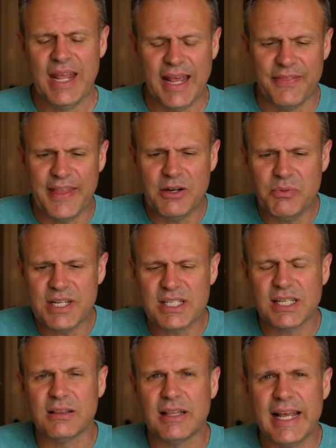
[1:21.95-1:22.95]
And then we
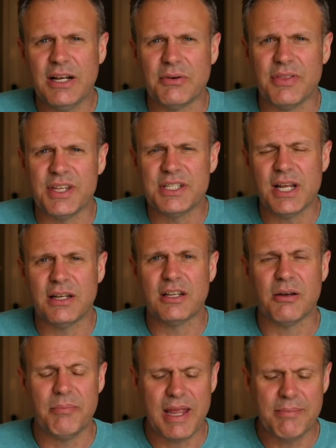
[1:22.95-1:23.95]
see later in the Ten
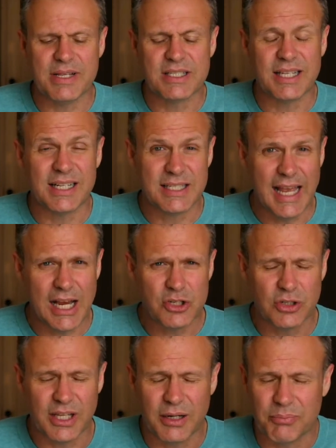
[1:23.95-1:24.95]
Commandments that it's
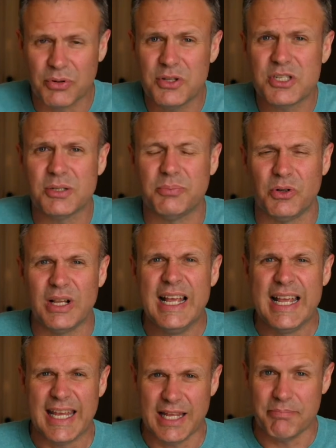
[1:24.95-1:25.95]
actually a principle
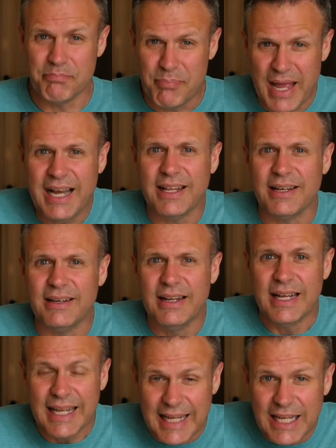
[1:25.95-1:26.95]
embedded
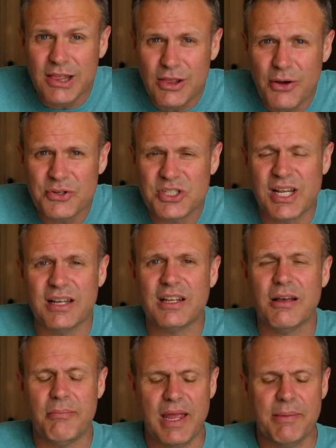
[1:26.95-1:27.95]
in those Ten
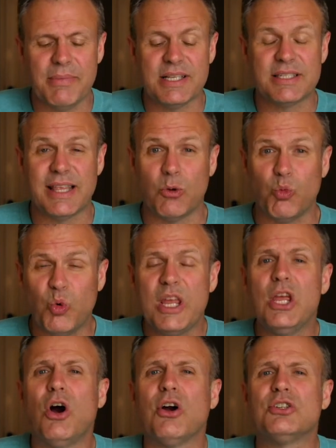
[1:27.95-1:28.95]
Commandments that
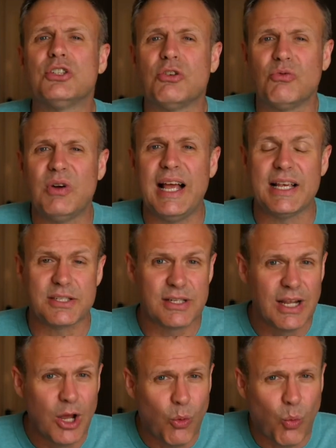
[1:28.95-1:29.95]
we are to rest.
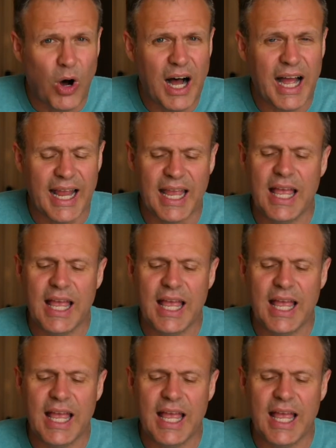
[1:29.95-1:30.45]
Why?